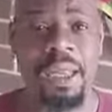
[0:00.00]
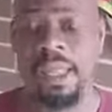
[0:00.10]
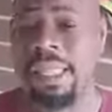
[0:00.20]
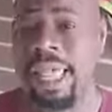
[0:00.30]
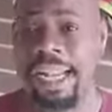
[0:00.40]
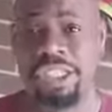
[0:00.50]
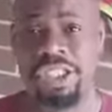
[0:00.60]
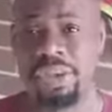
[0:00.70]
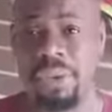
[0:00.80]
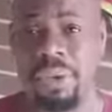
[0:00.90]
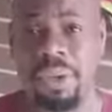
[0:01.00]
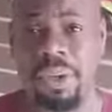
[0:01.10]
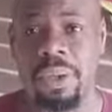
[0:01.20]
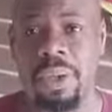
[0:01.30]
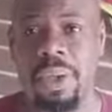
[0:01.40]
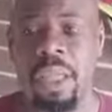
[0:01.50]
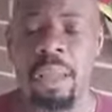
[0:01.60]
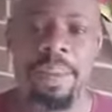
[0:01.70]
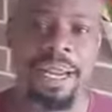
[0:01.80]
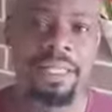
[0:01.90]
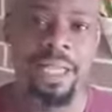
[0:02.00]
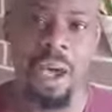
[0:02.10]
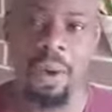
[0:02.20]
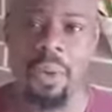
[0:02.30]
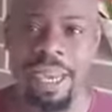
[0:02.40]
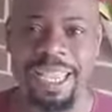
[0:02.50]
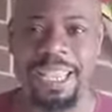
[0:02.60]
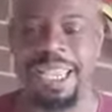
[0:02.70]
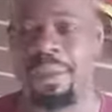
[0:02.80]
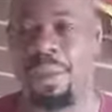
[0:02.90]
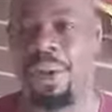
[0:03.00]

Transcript: That is true. But the only way to get that more